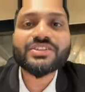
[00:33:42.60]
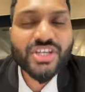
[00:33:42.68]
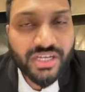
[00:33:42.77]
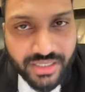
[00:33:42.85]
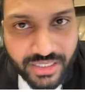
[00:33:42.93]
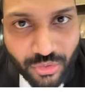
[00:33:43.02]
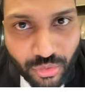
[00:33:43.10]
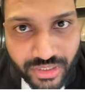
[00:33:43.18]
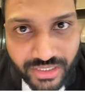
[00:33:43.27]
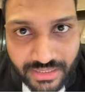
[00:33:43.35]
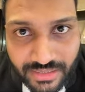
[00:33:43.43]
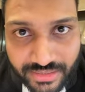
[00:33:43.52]
generic
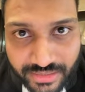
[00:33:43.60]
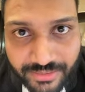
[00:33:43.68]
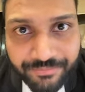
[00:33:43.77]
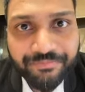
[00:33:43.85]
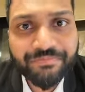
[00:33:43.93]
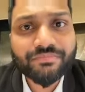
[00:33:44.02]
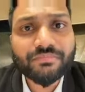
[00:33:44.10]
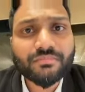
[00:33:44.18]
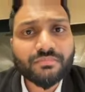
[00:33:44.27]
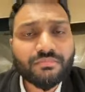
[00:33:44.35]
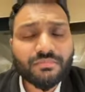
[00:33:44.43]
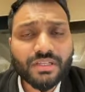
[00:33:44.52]
hone ke liye,
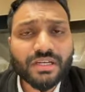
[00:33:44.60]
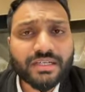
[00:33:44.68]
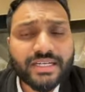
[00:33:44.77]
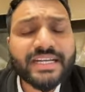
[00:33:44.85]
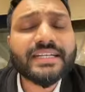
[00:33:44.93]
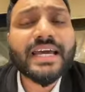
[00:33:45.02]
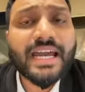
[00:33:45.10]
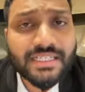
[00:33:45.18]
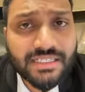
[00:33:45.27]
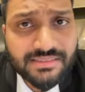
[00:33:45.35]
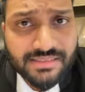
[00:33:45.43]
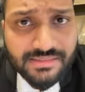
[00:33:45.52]
data
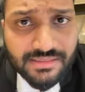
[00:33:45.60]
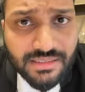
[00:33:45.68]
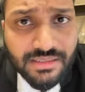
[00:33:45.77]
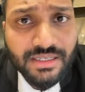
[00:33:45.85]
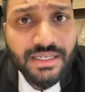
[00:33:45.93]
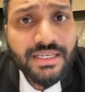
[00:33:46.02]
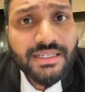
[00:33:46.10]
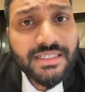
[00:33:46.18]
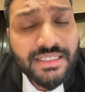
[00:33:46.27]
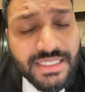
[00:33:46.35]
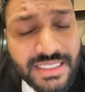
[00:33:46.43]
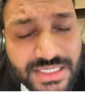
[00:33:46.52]
analysis na,
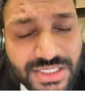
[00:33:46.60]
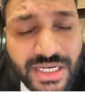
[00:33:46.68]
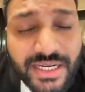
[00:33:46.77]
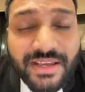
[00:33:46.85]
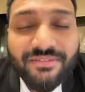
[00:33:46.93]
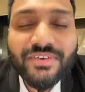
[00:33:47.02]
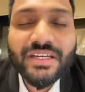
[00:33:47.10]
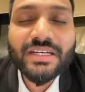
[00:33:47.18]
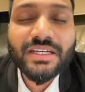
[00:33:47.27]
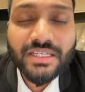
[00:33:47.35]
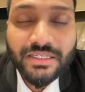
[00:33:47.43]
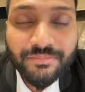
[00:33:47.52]
each and every
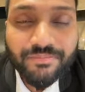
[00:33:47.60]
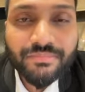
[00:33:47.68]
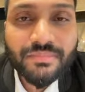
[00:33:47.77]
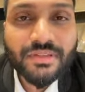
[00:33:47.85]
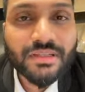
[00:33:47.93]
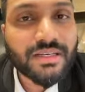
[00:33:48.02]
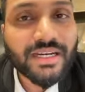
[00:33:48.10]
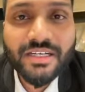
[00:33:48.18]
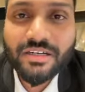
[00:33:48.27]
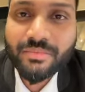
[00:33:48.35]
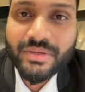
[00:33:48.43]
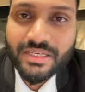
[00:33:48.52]
team, let
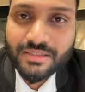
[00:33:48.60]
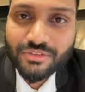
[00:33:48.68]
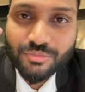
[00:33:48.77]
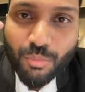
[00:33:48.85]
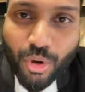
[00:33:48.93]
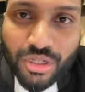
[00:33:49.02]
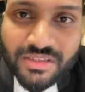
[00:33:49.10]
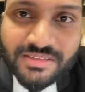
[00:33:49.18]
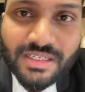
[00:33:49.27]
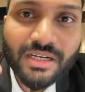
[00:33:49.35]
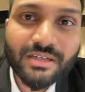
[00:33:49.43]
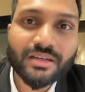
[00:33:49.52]
it be a small
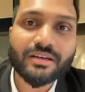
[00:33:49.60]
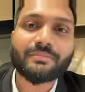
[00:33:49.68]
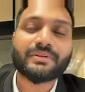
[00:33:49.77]
startup,